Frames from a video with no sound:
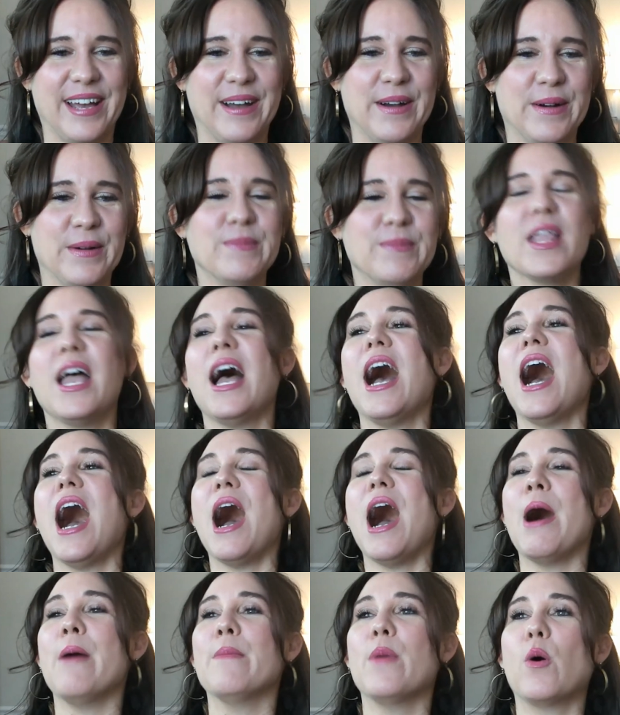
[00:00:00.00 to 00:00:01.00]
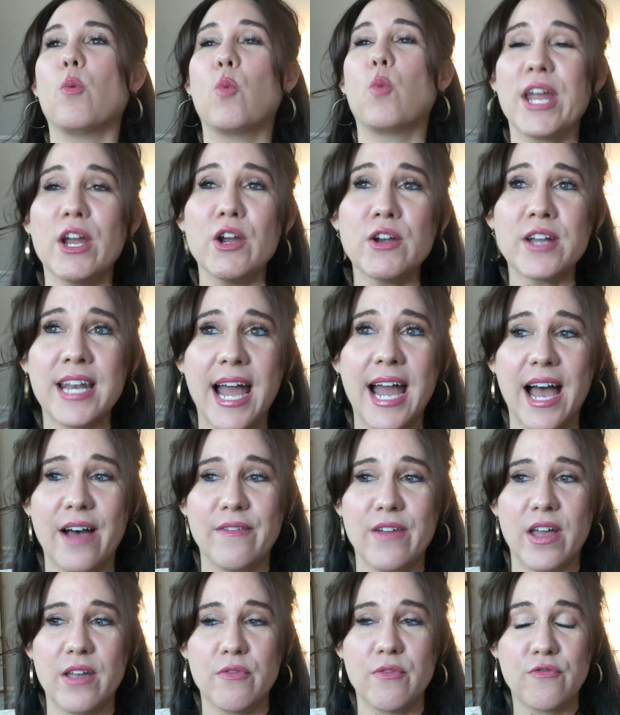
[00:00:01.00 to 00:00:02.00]
So, we are going to
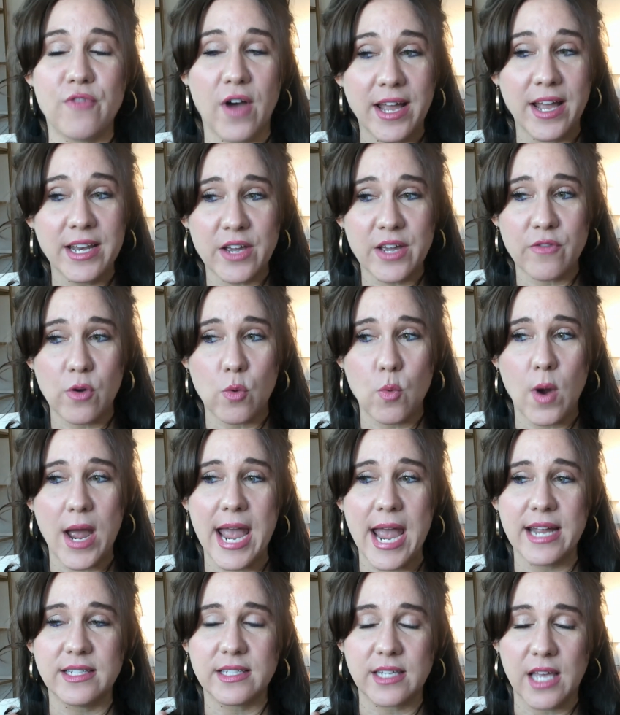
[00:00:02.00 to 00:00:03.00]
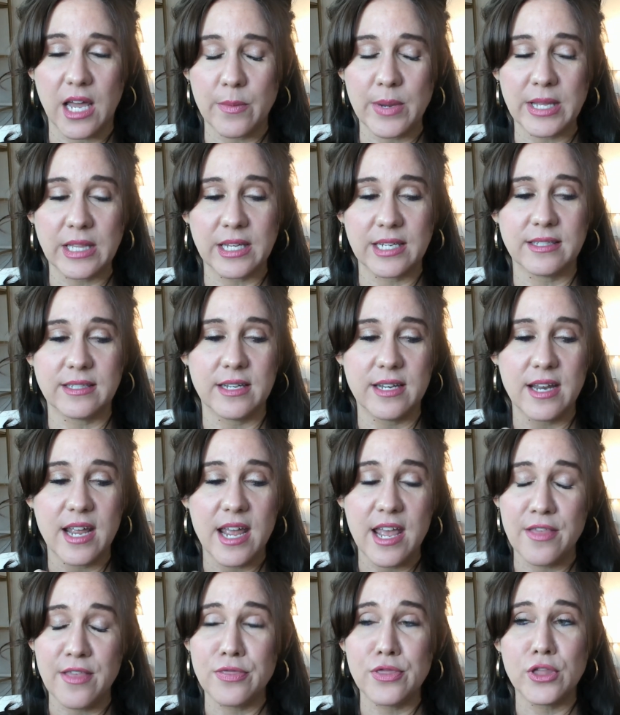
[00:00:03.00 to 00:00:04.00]
have a fun giveaway. It's going to be listed
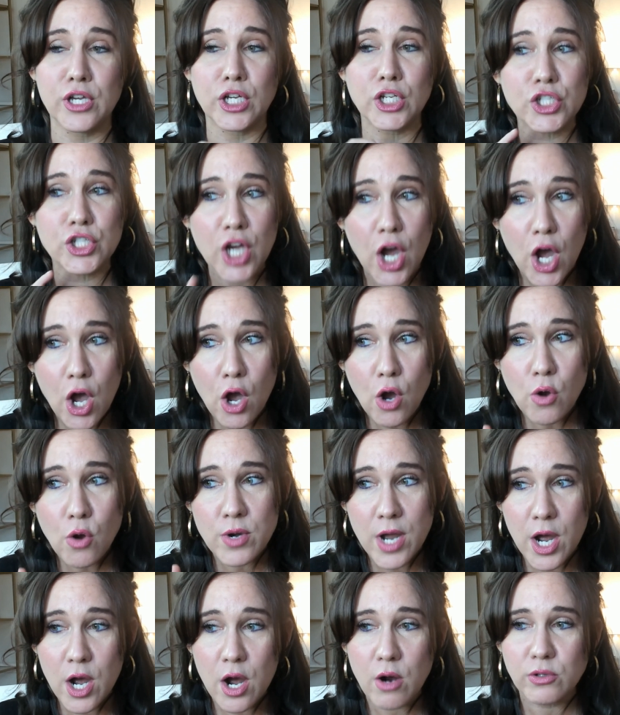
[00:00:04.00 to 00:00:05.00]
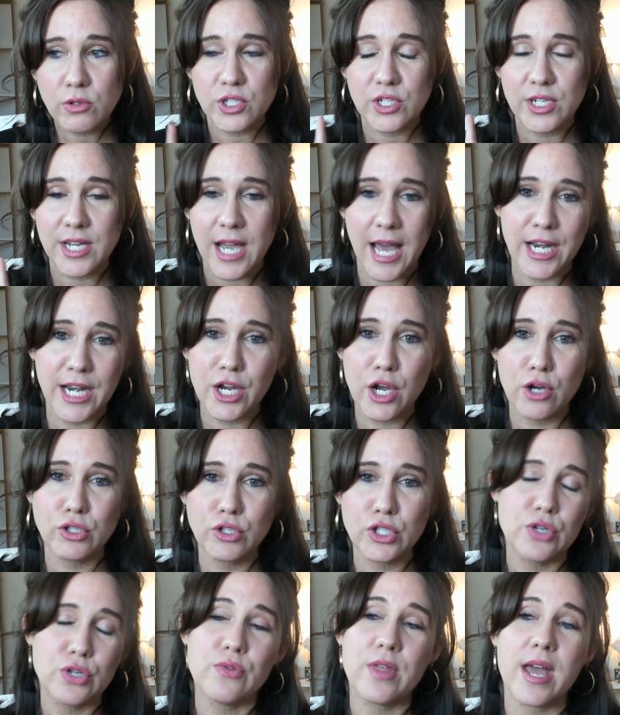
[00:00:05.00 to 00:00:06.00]
in the show notes. You got to go
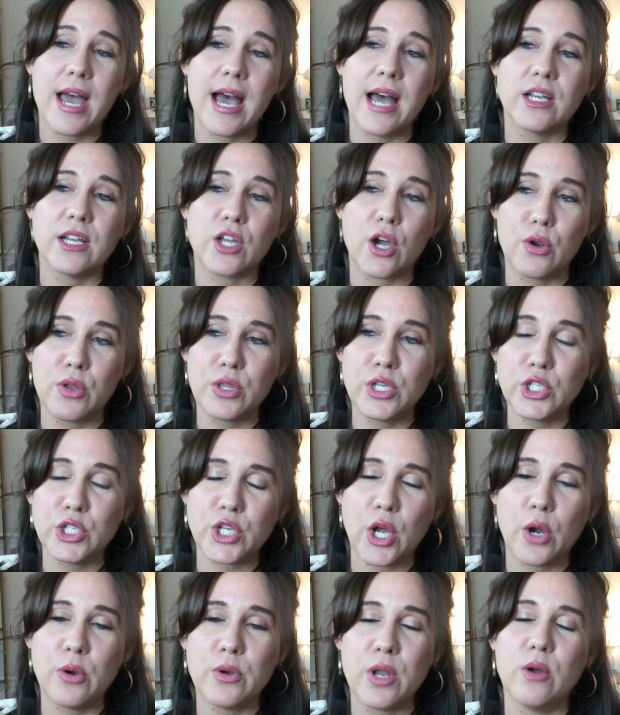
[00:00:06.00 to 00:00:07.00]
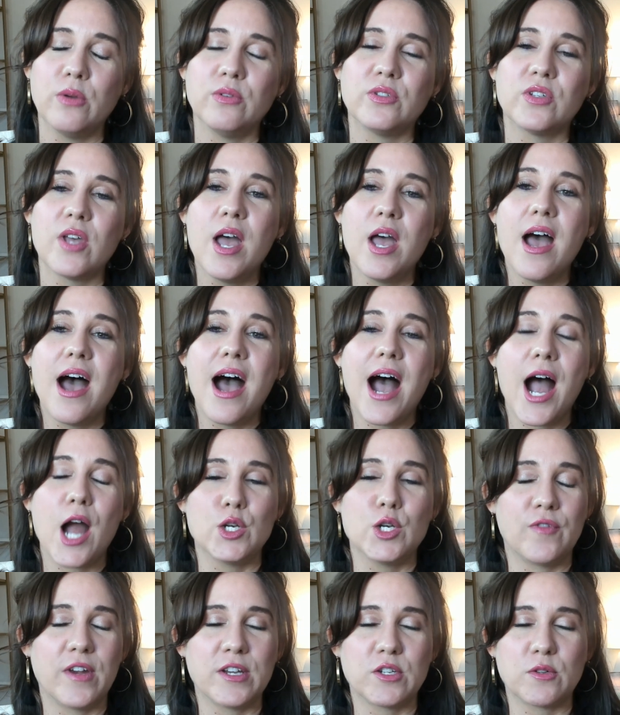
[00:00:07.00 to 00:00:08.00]
to that. Go to the show notes.
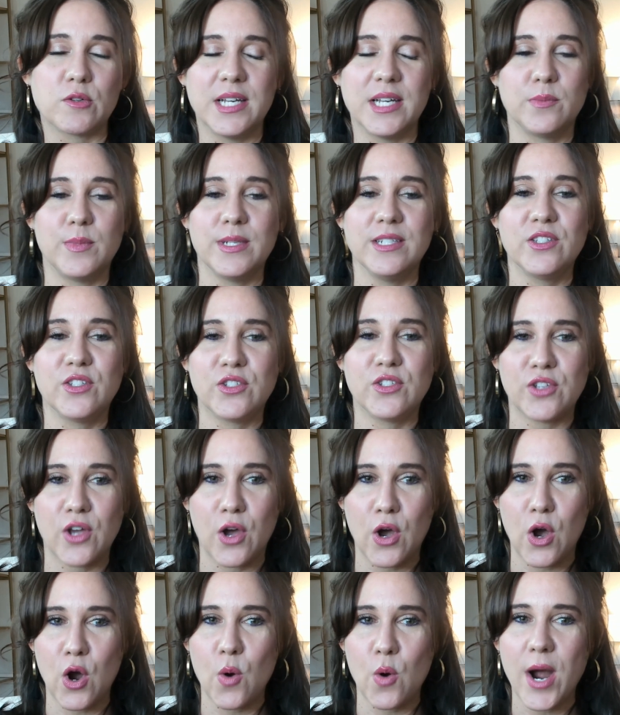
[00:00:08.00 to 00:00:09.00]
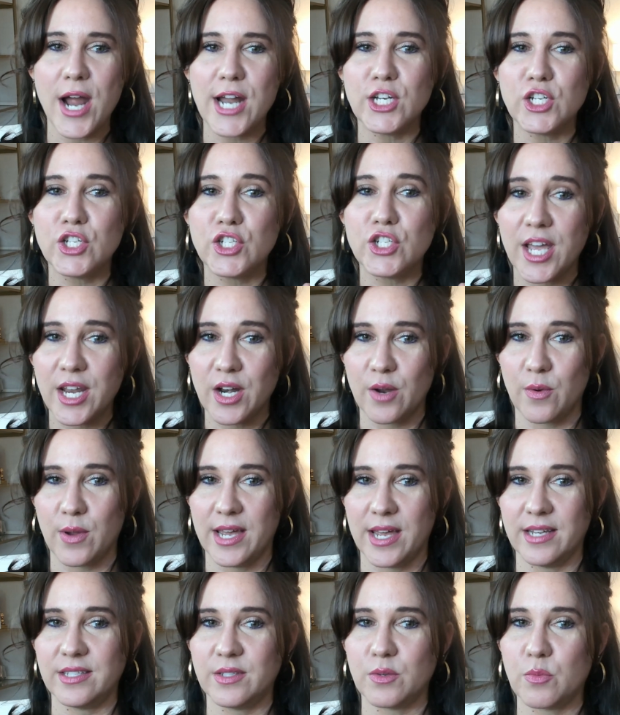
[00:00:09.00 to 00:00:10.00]
HydraFacial has been so
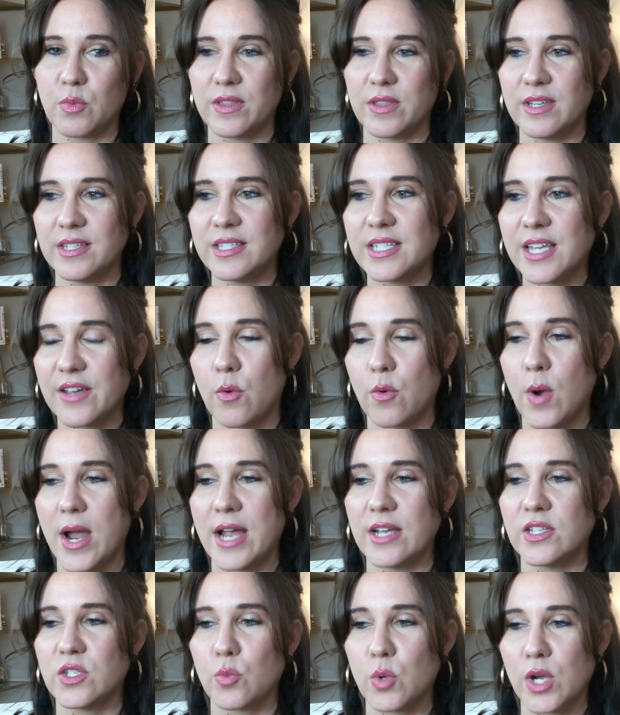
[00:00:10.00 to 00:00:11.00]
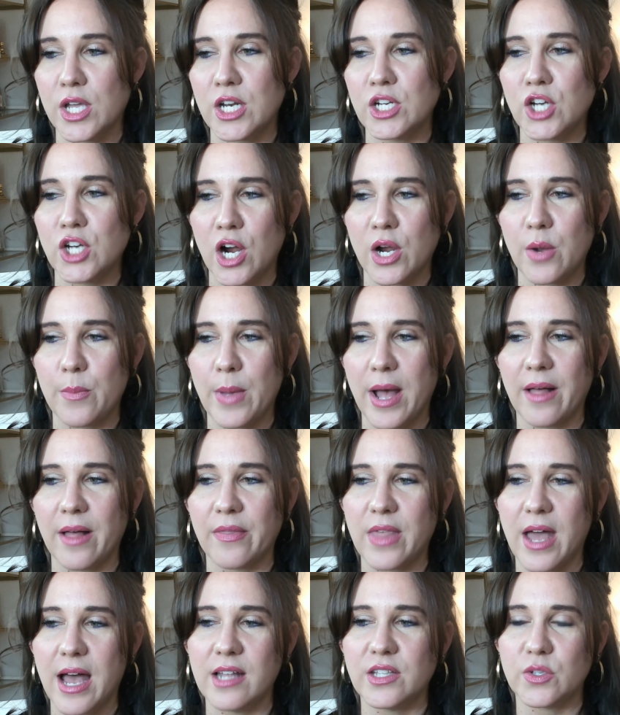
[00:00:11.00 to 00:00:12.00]
generous with this giveaway, so we're going to talk
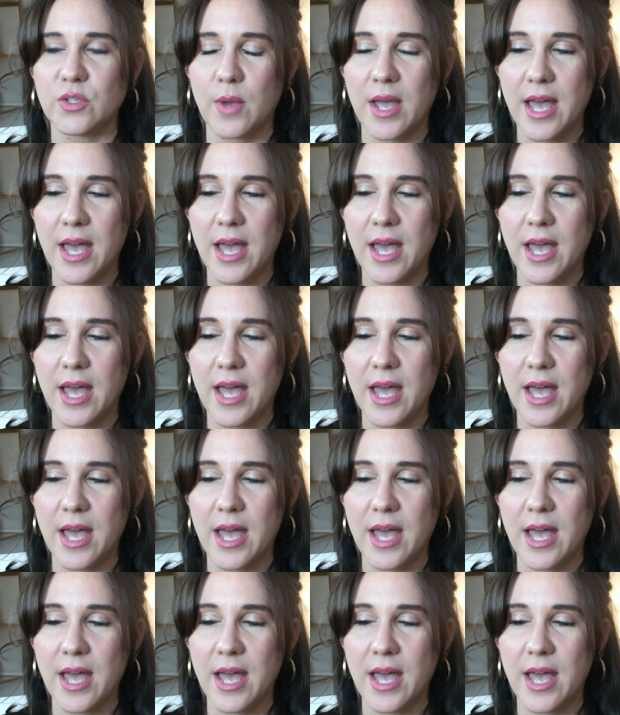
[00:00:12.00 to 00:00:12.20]
about that.